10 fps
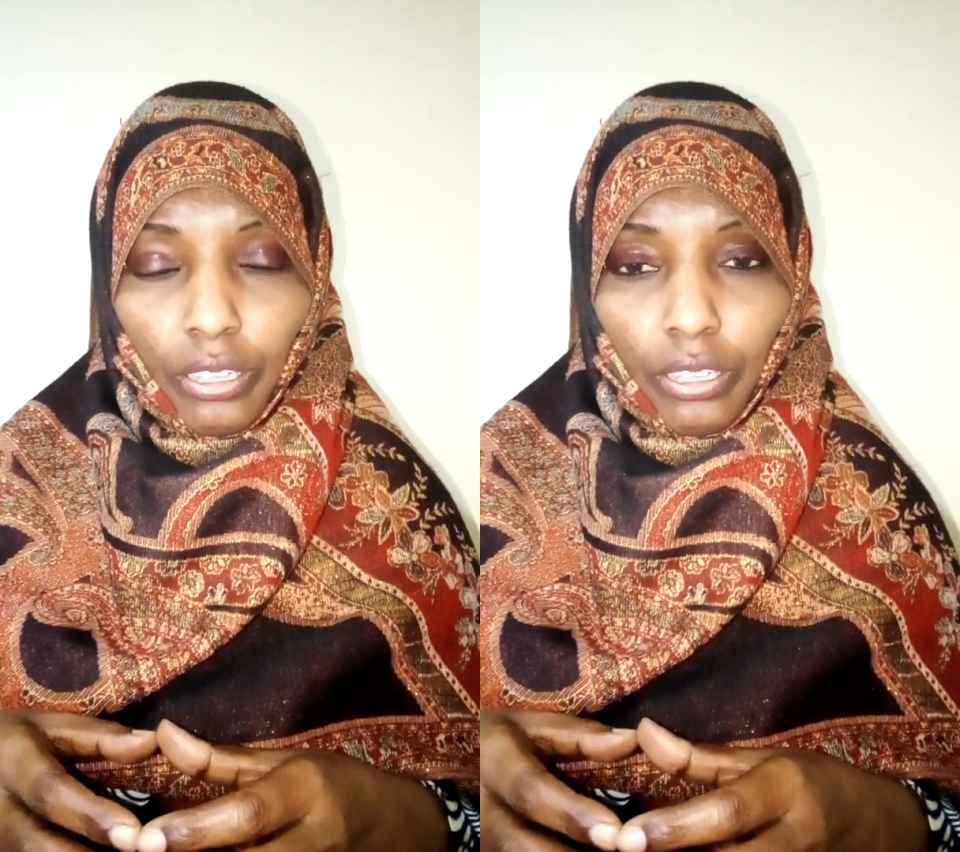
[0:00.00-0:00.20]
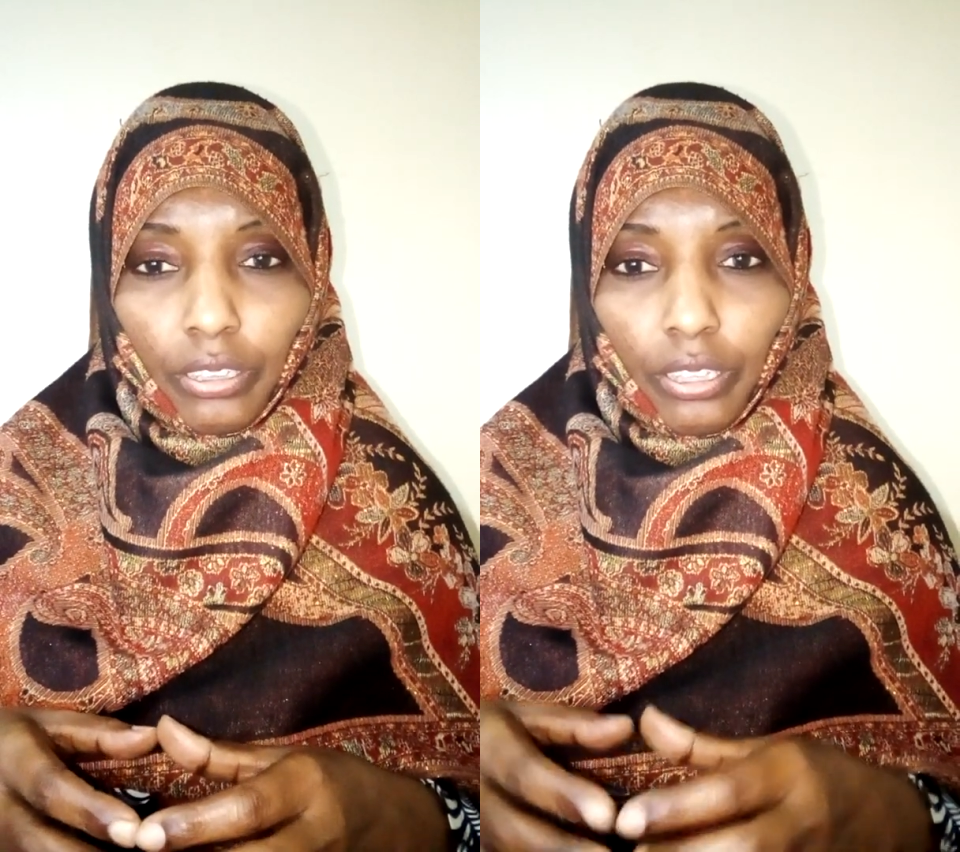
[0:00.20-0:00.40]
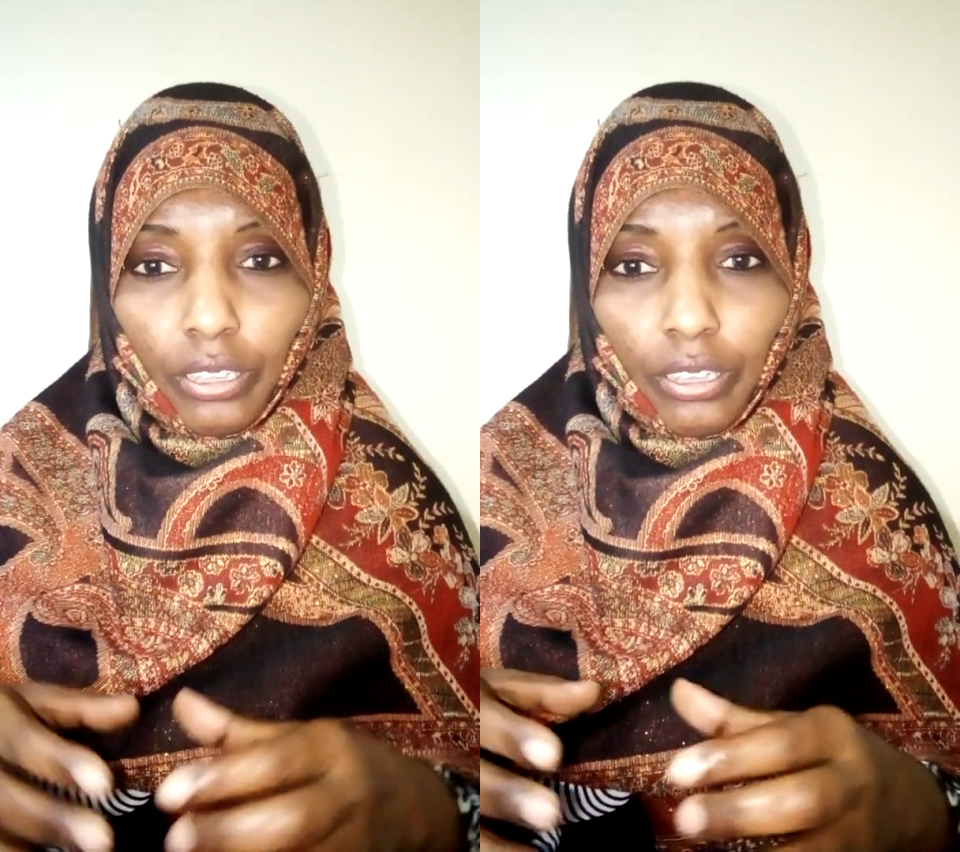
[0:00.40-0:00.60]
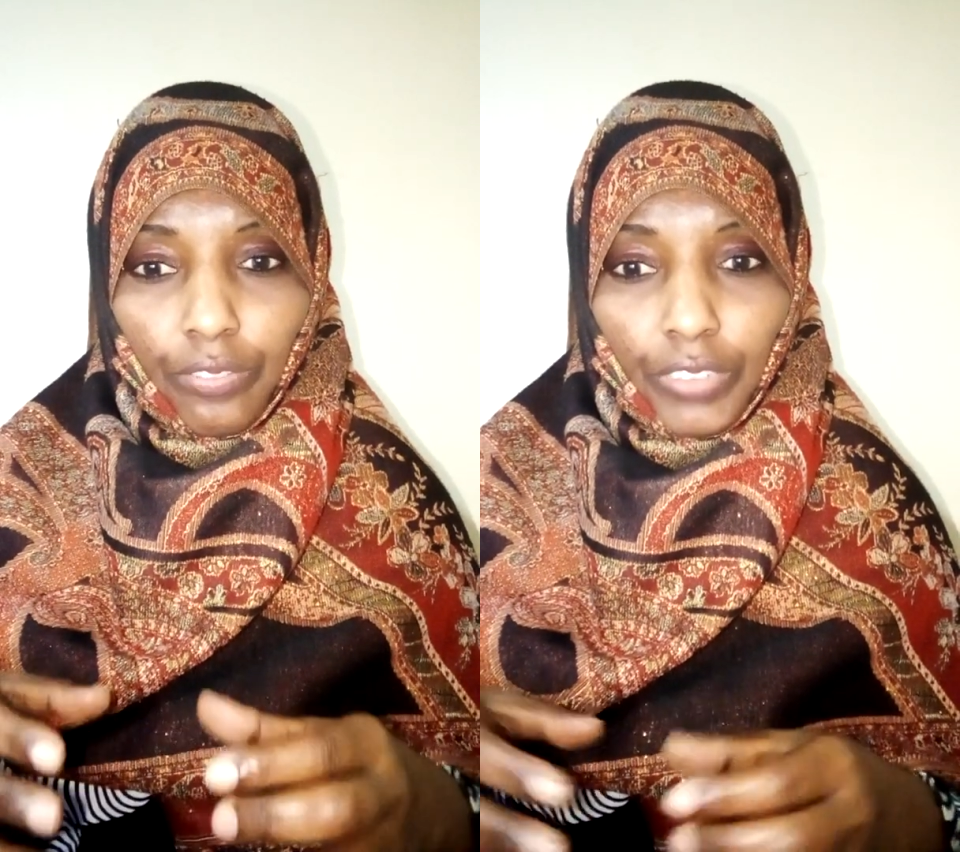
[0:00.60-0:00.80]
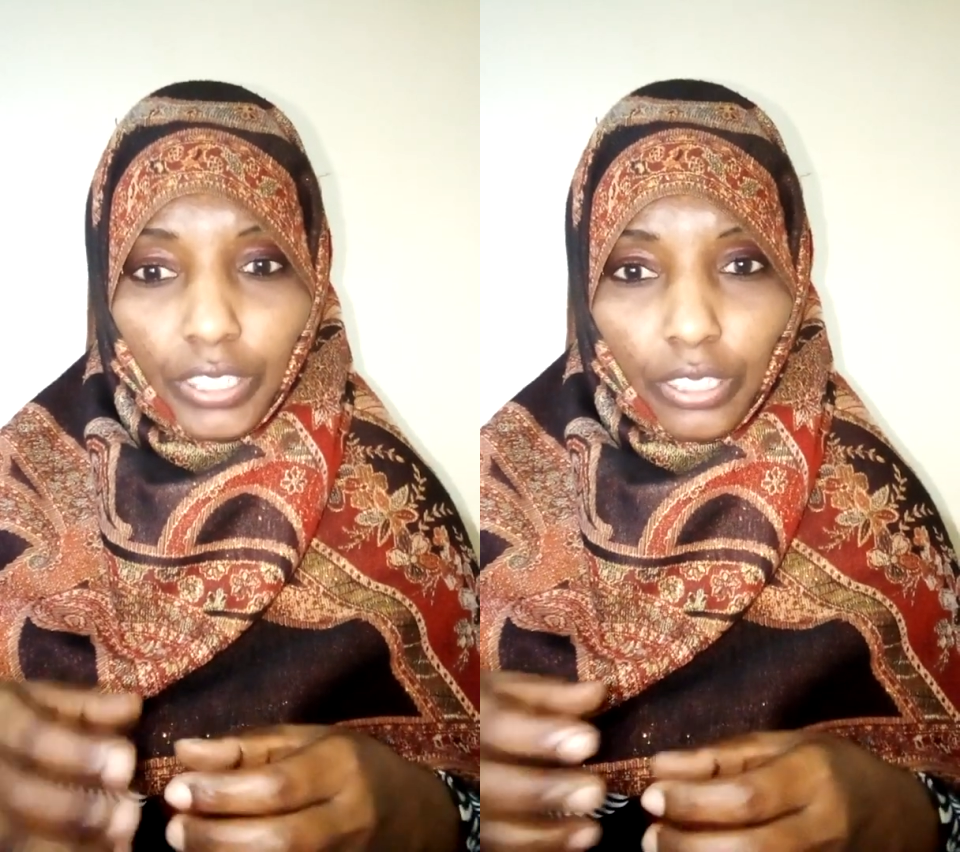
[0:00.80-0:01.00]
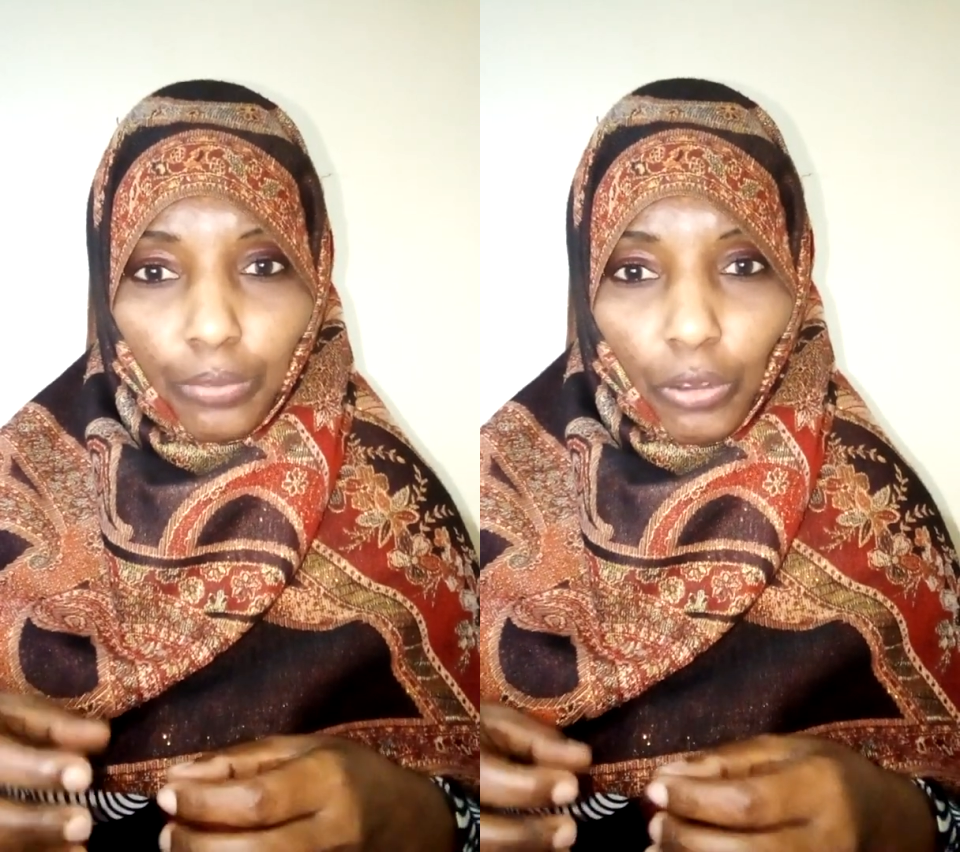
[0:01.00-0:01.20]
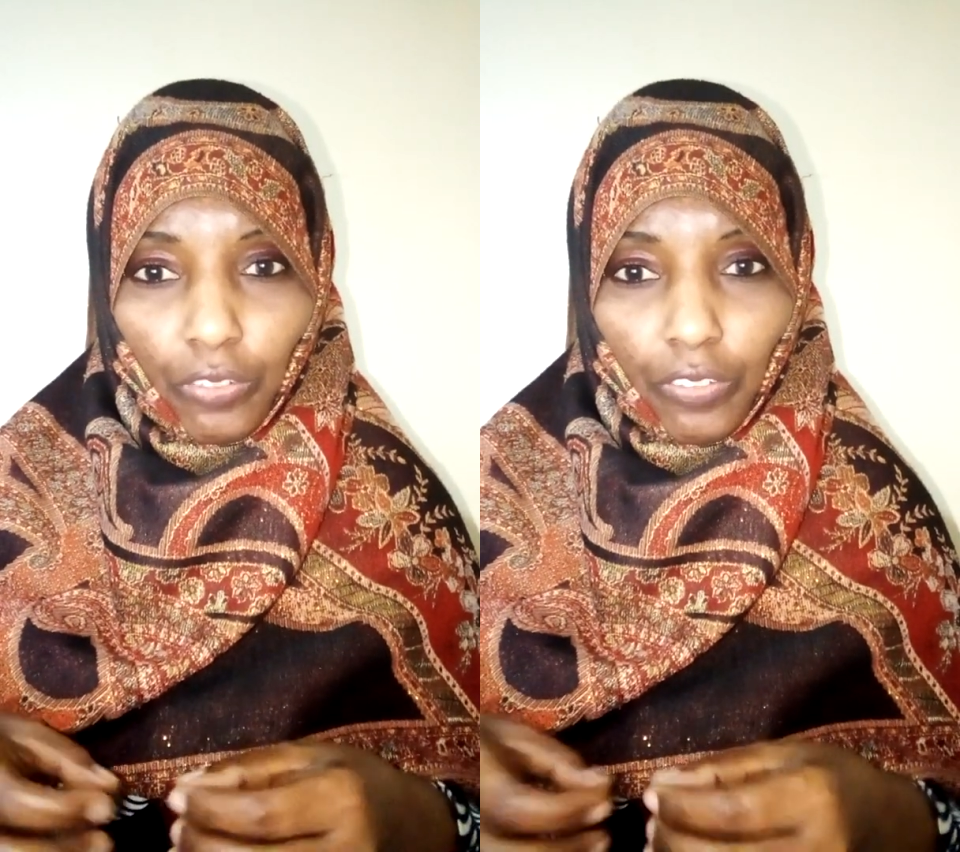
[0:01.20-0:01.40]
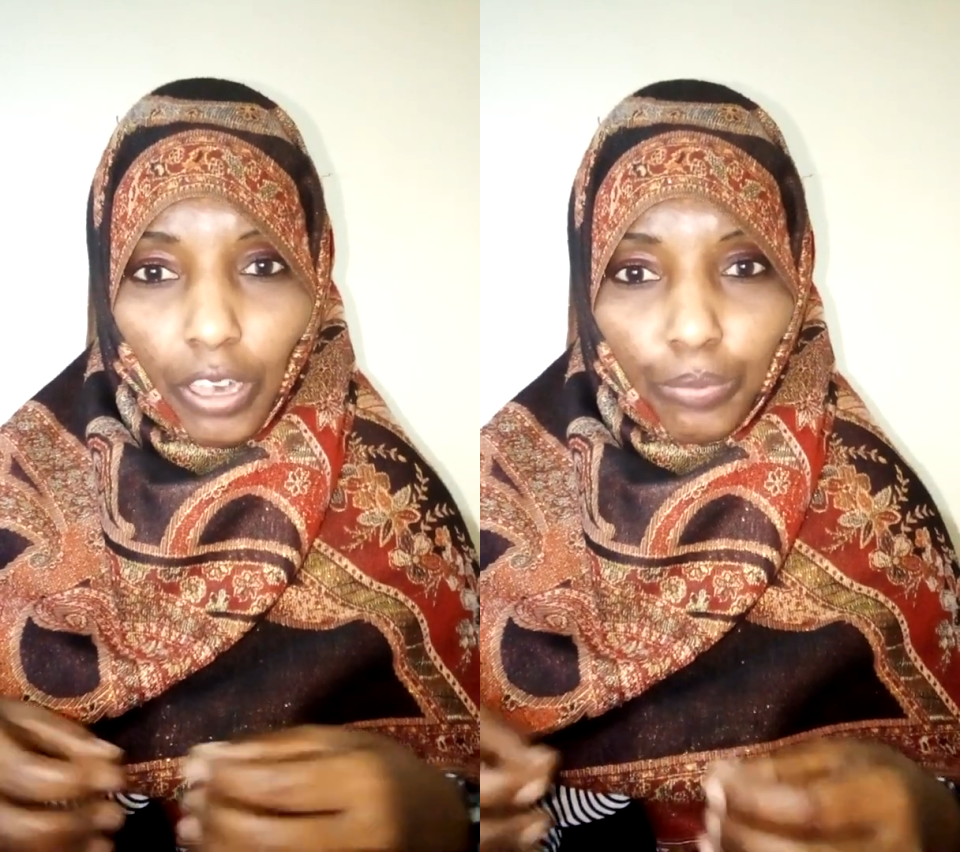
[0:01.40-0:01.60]
the victim
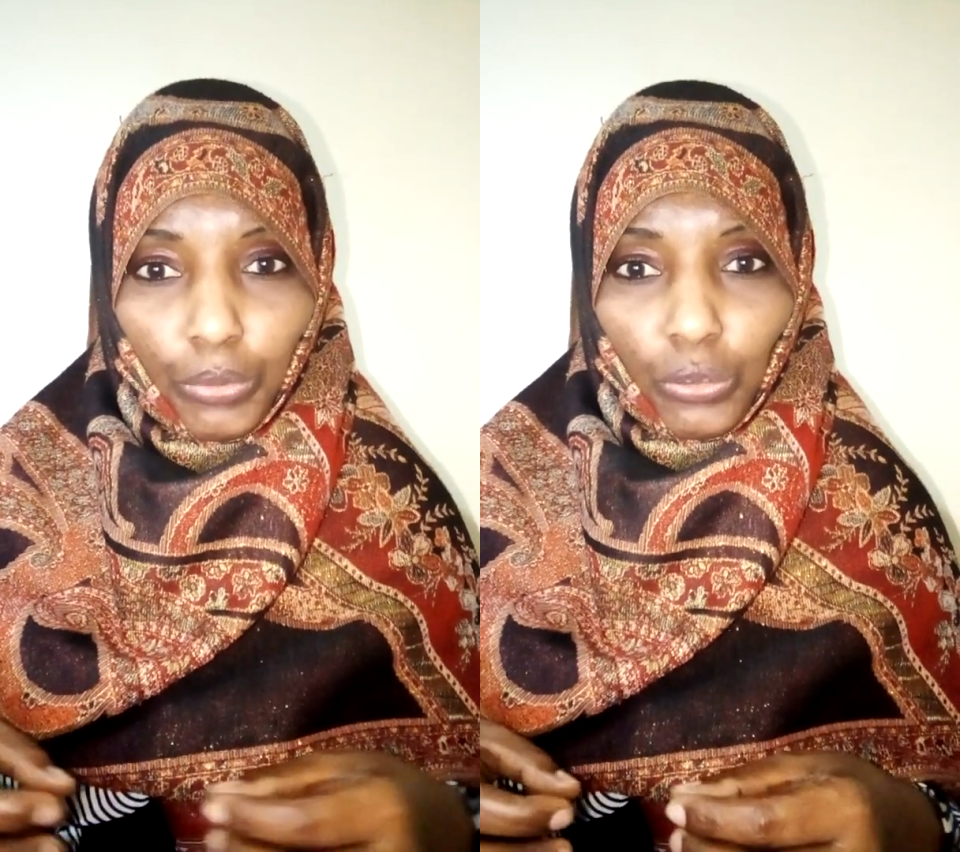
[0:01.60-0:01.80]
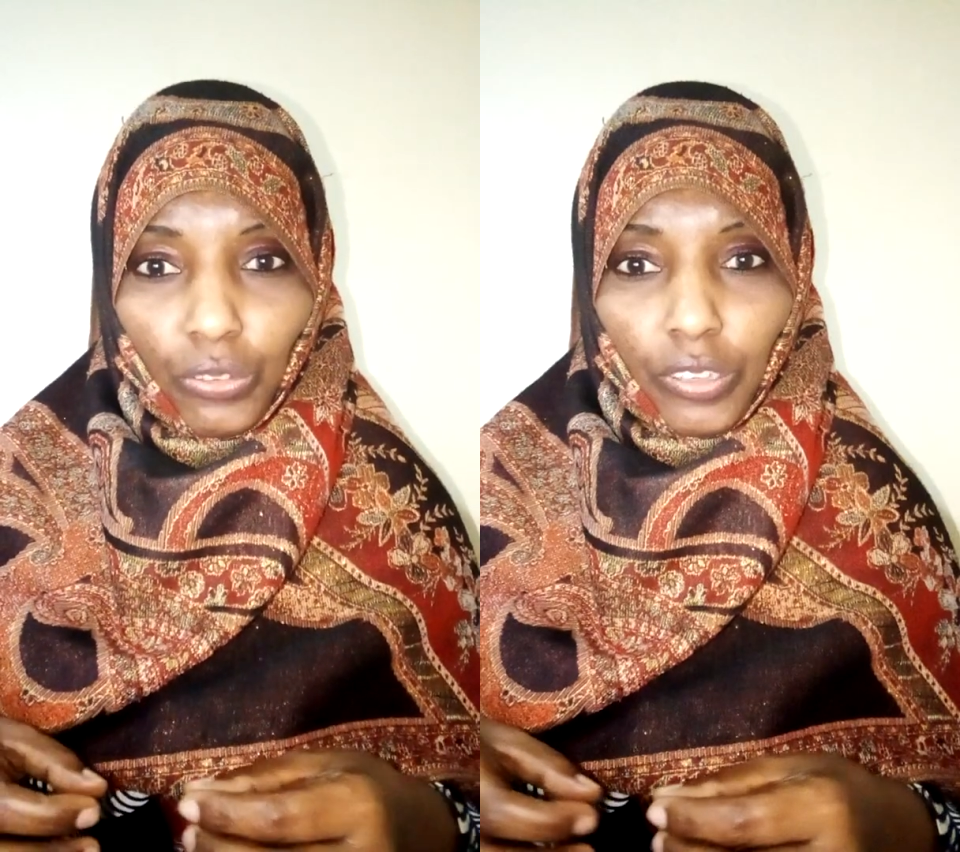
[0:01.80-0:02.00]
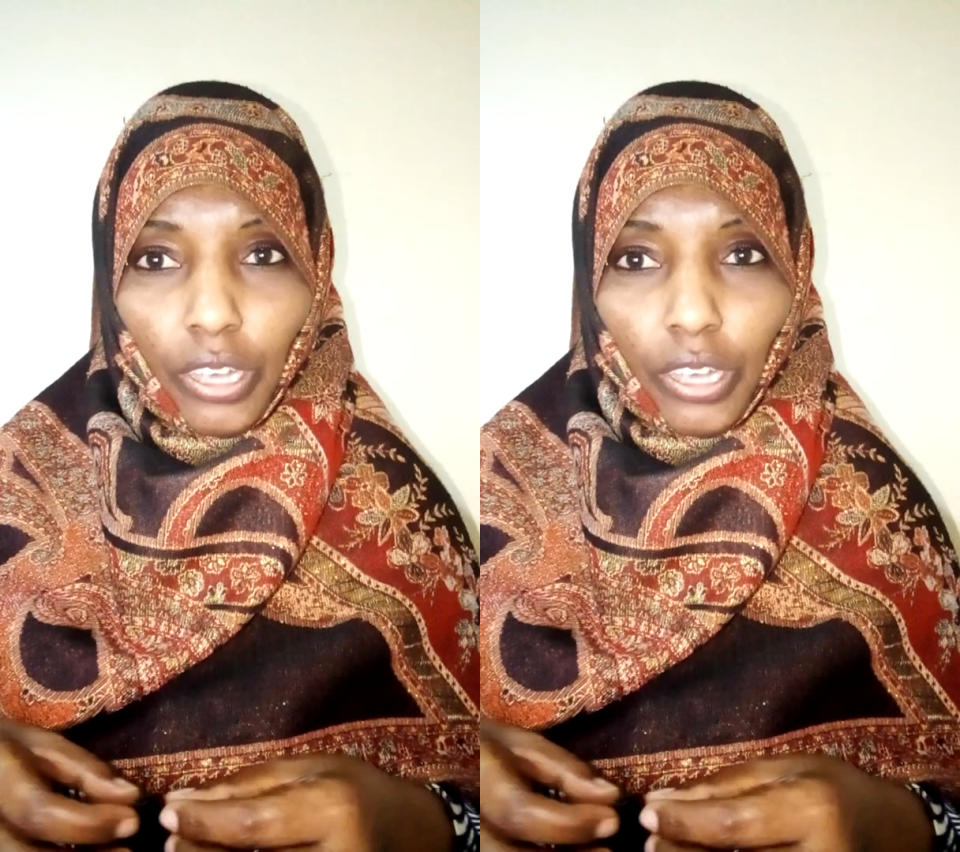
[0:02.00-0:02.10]
of abuse